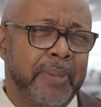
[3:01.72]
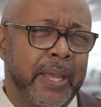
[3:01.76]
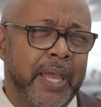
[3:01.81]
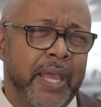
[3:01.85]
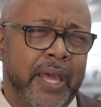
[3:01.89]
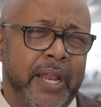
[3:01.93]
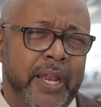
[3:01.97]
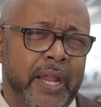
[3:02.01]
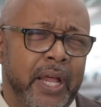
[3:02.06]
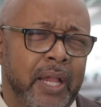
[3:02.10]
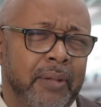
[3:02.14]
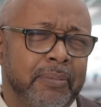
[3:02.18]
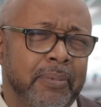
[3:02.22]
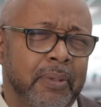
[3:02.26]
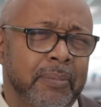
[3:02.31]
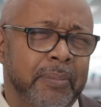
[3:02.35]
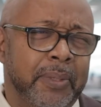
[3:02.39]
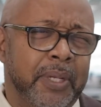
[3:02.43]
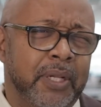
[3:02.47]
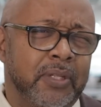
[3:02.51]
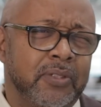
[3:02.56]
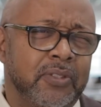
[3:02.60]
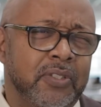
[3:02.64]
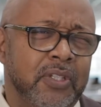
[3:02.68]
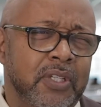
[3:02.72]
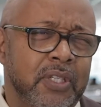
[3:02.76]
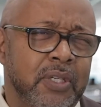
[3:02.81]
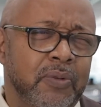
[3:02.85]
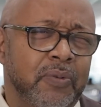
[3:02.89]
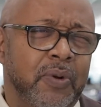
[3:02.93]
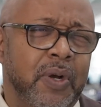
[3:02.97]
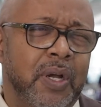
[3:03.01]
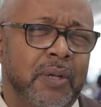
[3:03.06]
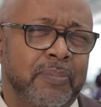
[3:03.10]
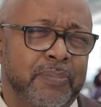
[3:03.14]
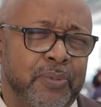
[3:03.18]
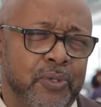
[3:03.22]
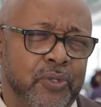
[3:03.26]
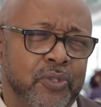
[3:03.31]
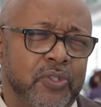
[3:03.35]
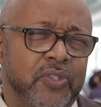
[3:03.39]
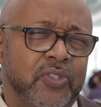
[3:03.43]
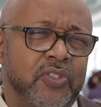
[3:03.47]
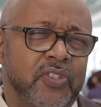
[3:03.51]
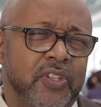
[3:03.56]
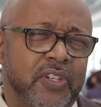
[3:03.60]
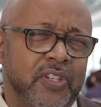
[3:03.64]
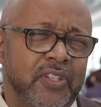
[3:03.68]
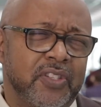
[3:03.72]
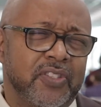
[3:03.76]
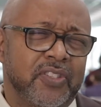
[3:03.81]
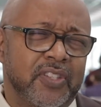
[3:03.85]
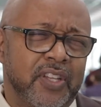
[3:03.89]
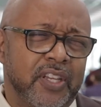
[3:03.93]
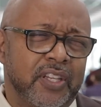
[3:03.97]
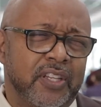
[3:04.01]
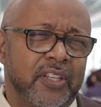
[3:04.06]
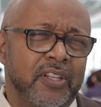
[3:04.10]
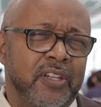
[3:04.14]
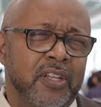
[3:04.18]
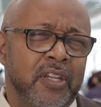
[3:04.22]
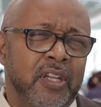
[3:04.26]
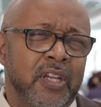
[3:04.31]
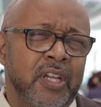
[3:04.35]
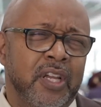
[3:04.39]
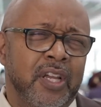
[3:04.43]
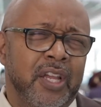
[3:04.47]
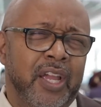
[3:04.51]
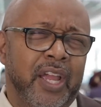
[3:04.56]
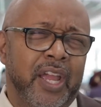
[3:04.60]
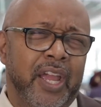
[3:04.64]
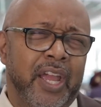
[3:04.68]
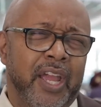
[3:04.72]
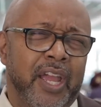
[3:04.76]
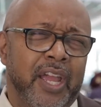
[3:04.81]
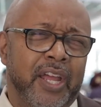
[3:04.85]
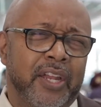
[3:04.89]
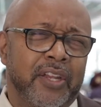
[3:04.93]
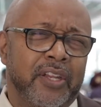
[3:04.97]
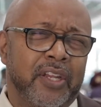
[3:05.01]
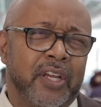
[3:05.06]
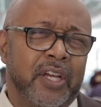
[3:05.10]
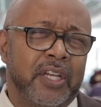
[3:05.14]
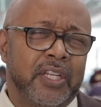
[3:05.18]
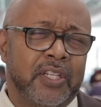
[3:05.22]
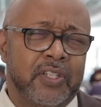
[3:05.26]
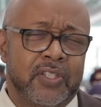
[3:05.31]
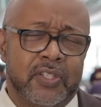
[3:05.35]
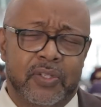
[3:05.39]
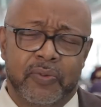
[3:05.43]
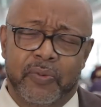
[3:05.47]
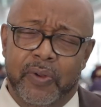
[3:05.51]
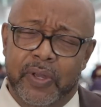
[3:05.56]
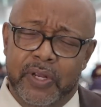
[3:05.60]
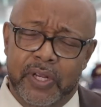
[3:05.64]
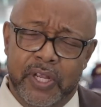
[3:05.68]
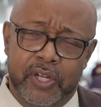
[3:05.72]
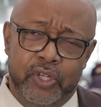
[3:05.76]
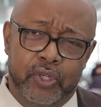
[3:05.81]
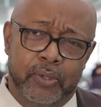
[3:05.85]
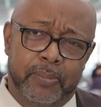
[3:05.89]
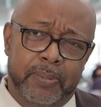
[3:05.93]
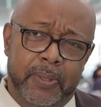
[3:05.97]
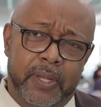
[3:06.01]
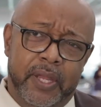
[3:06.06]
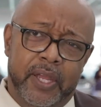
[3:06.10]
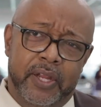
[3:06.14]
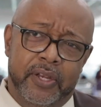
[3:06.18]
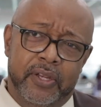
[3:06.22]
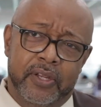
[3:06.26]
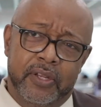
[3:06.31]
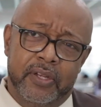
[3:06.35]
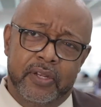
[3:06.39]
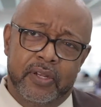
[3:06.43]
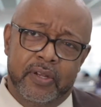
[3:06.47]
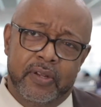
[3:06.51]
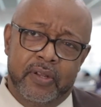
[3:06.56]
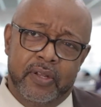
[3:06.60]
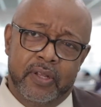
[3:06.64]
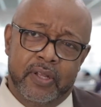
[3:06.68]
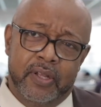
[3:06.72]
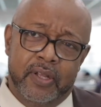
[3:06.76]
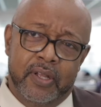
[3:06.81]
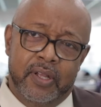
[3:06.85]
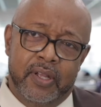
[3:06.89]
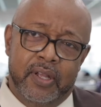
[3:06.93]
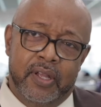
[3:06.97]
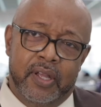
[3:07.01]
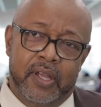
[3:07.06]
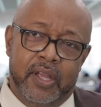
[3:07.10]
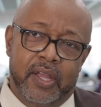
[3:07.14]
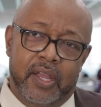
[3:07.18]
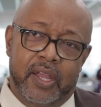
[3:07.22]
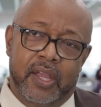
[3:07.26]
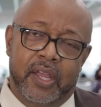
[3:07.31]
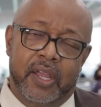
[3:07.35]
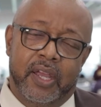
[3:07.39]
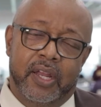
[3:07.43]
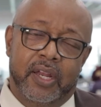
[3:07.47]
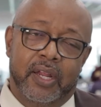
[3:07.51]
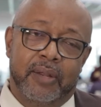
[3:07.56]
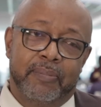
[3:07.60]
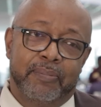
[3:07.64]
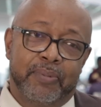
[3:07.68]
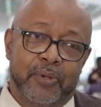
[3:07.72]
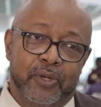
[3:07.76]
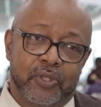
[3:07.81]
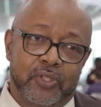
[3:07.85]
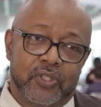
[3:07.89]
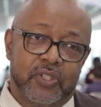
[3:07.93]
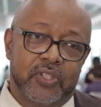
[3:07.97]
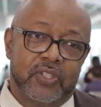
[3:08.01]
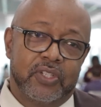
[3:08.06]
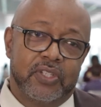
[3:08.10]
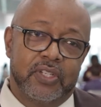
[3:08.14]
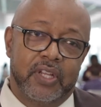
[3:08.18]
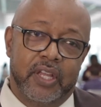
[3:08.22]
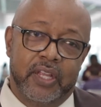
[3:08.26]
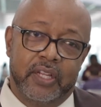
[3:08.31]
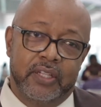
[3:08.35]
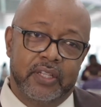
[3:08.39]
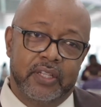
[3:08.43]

bad album, and I'll tell you why I purchased it in a second. And It's the Way Nature Planned It. And I purchased